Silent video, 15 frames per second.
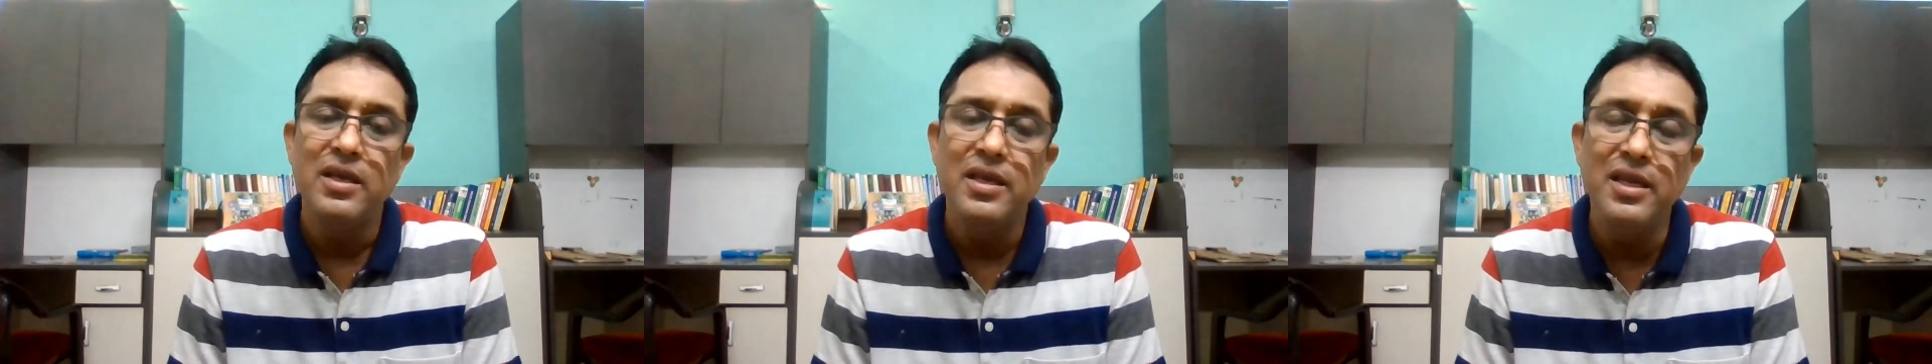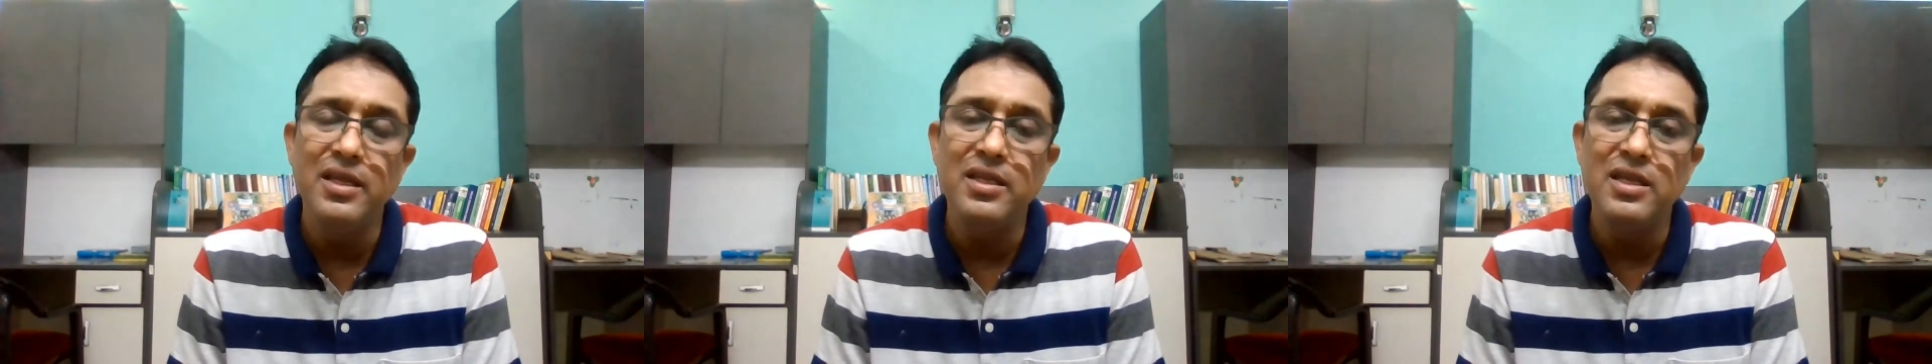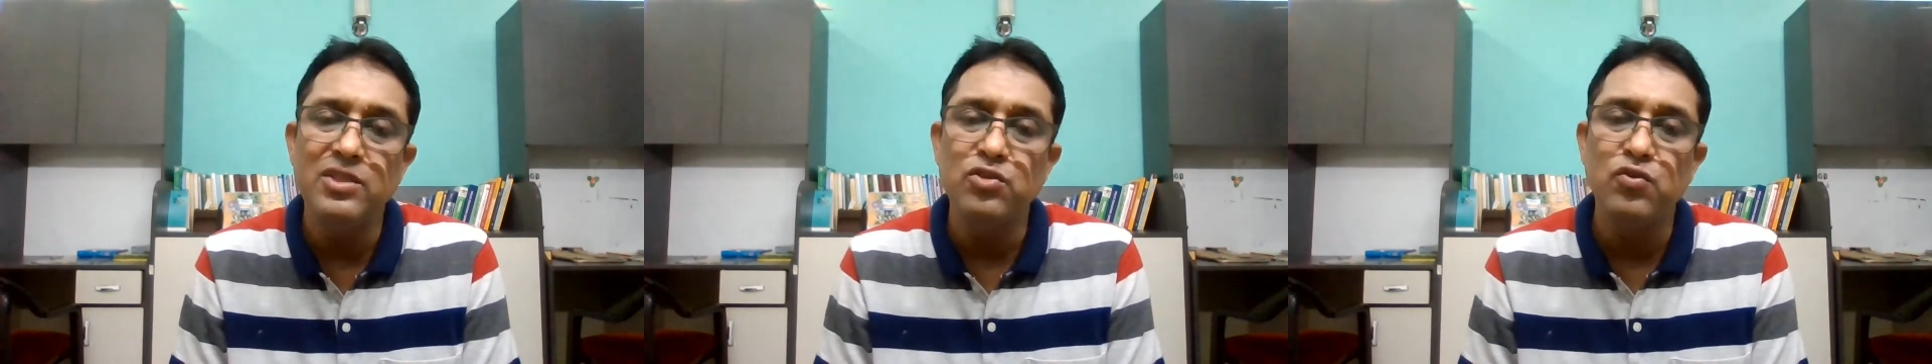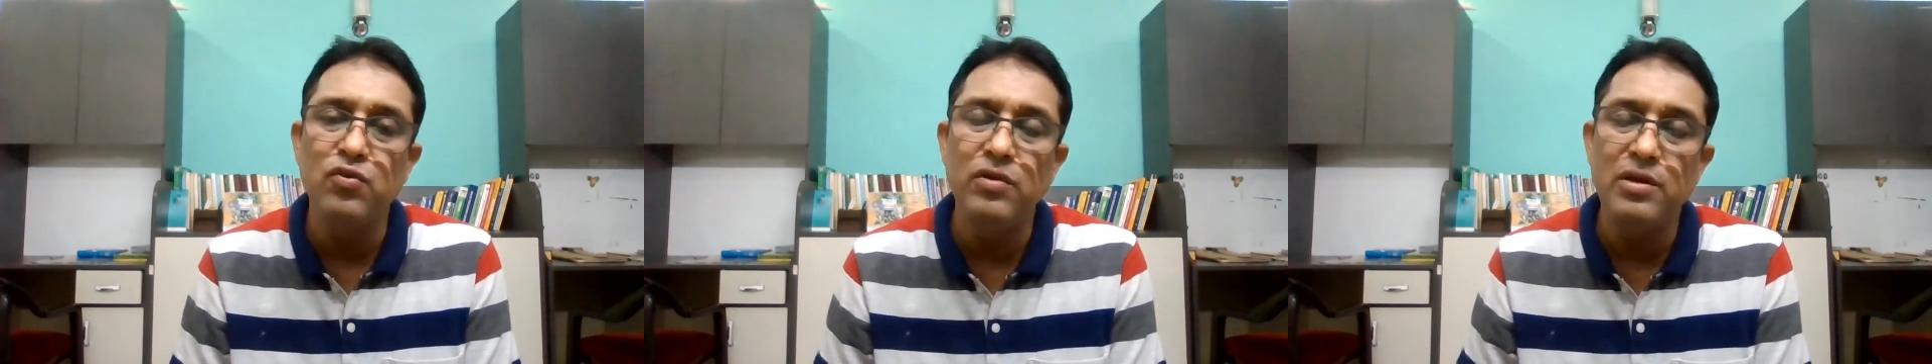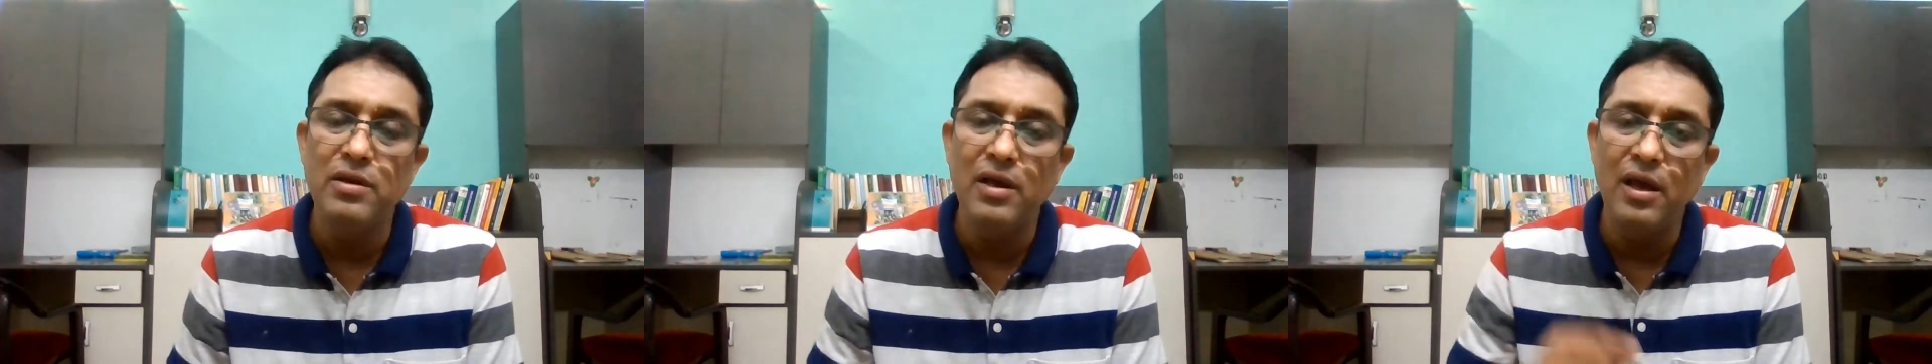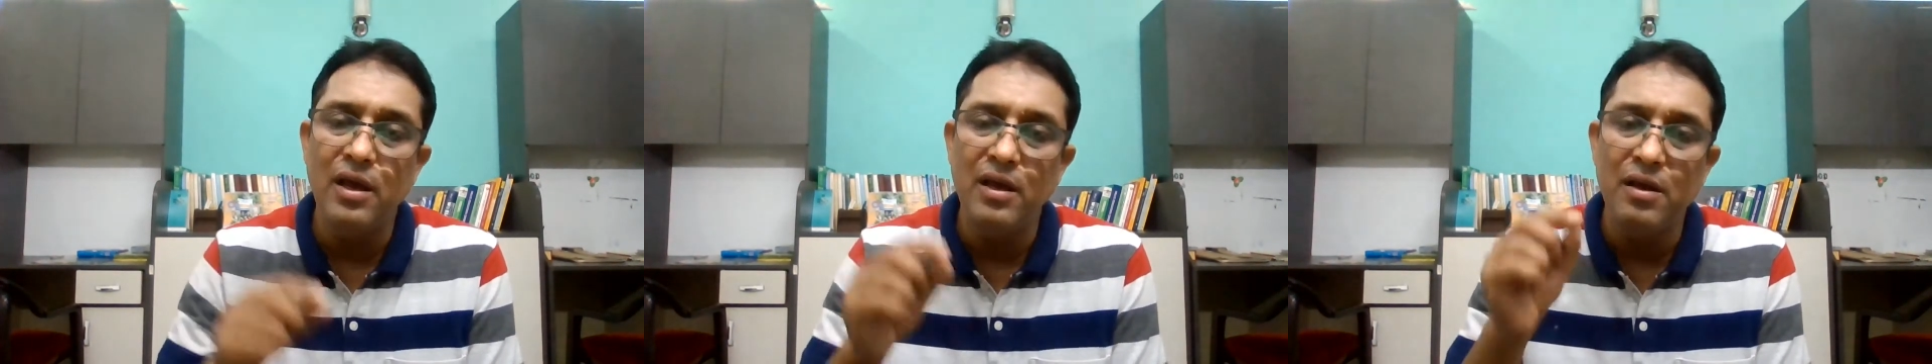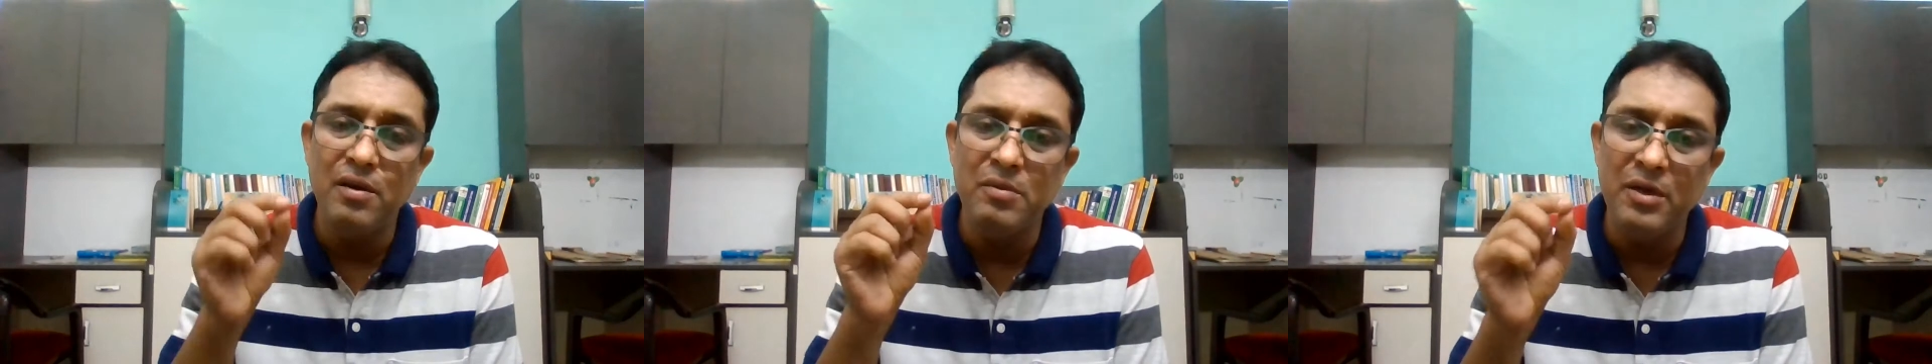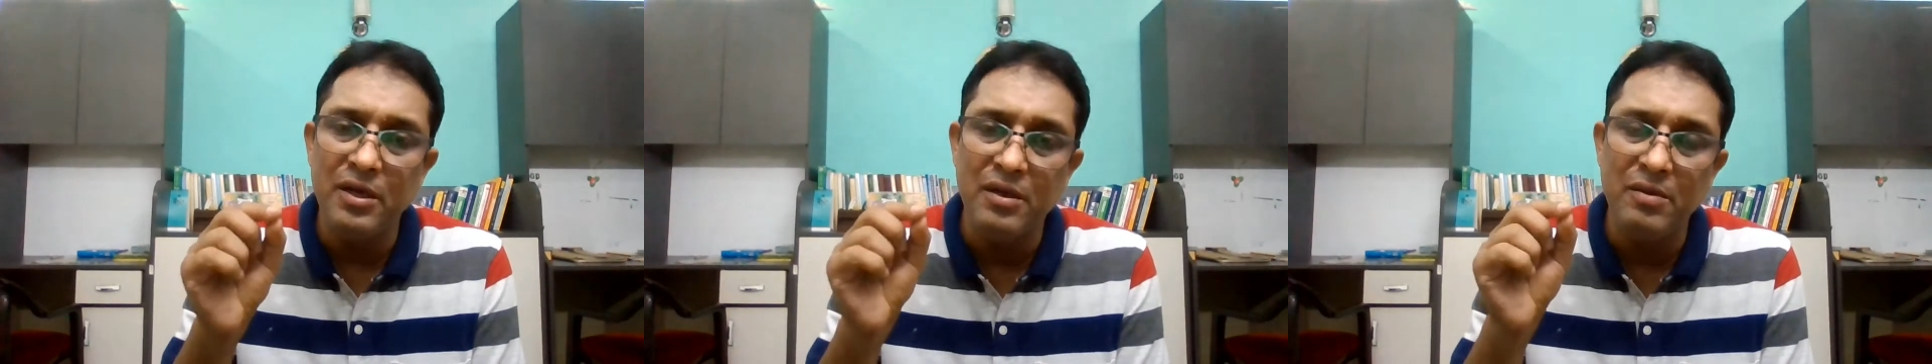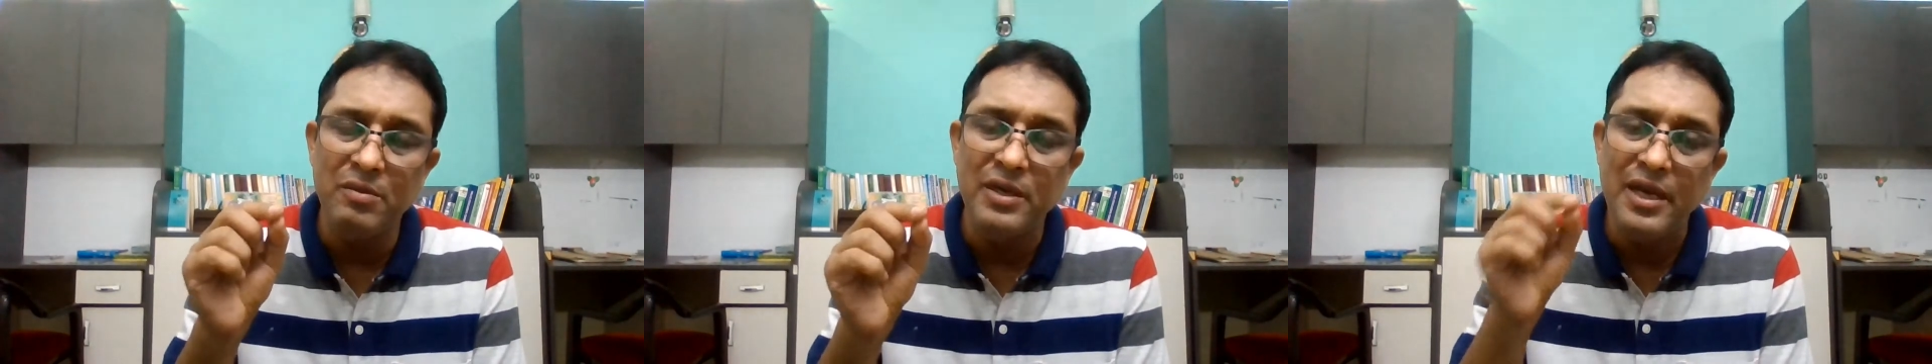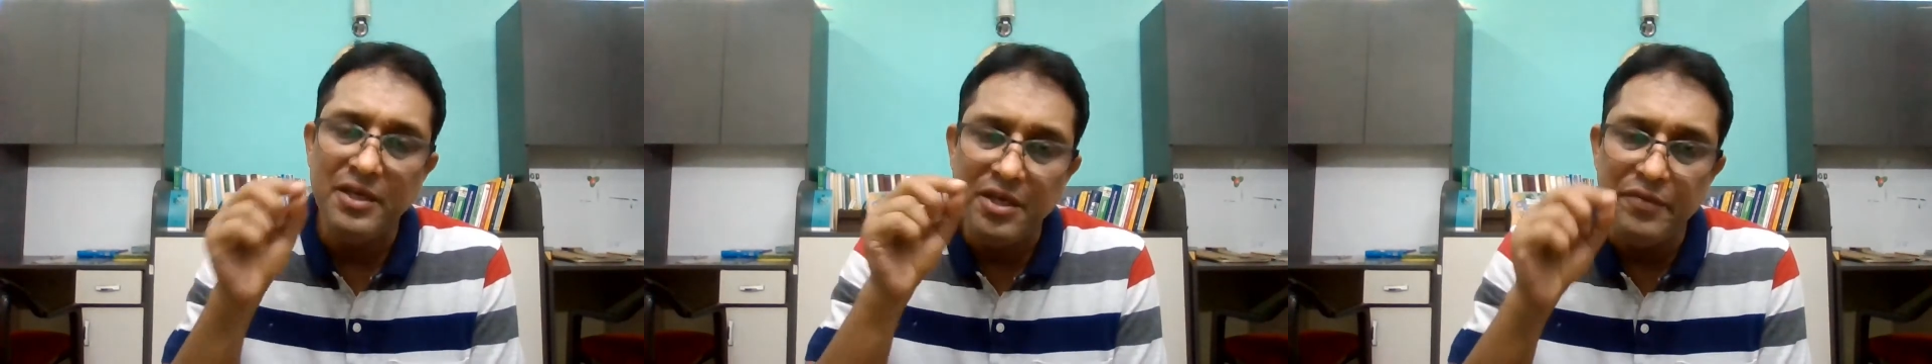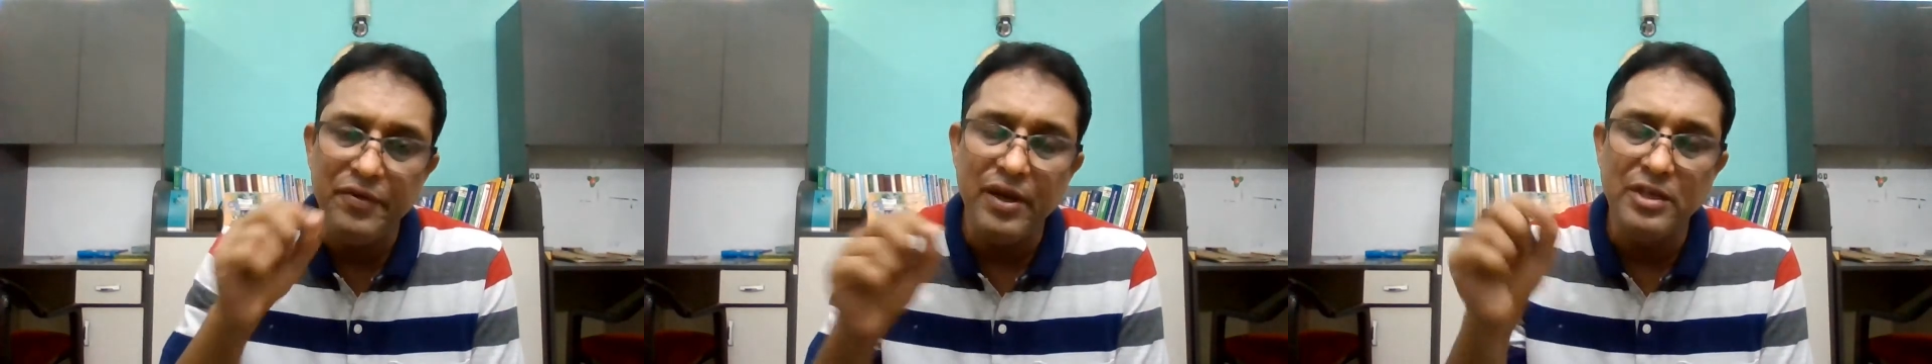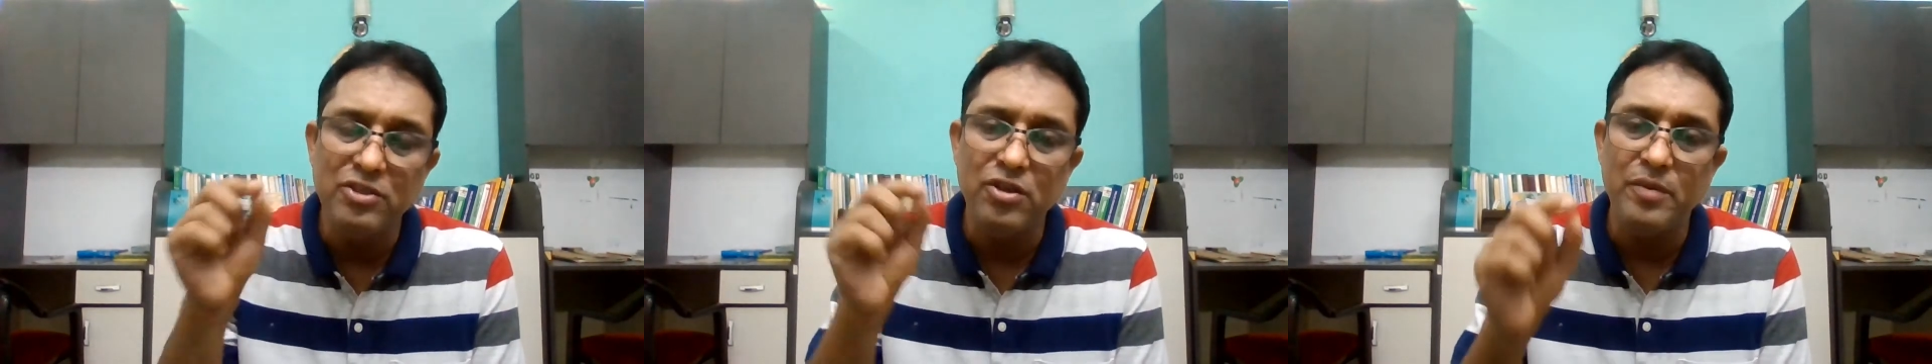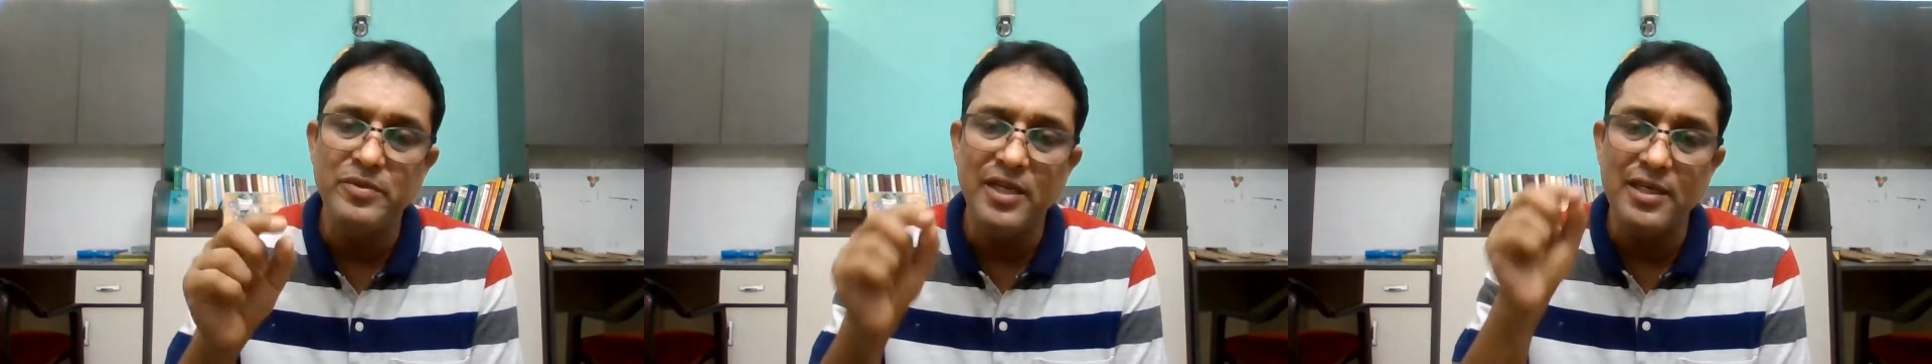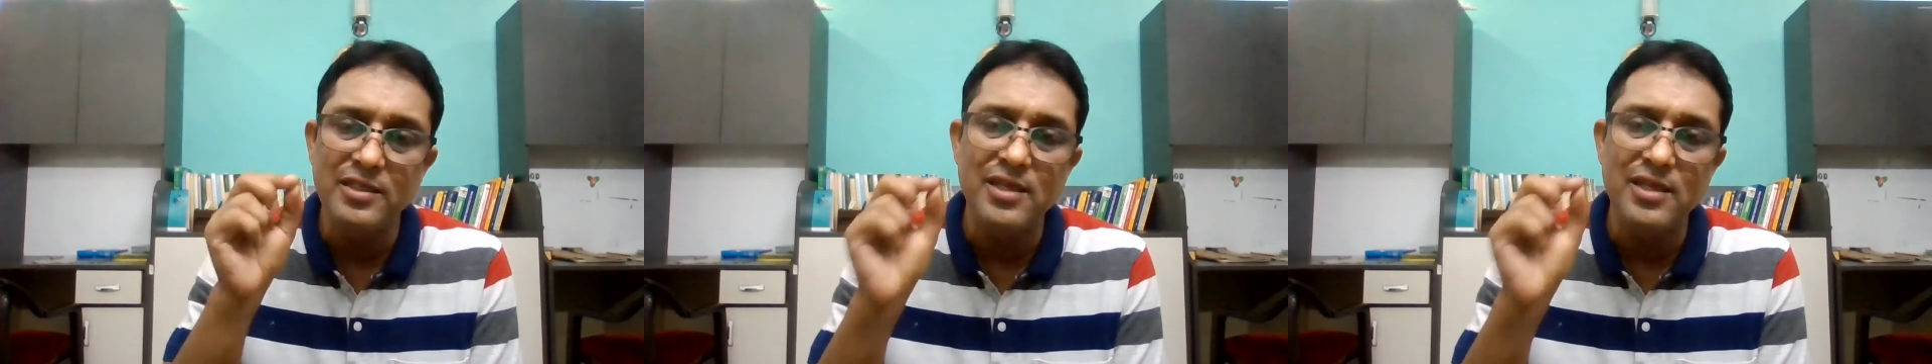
in a school, like different subjects,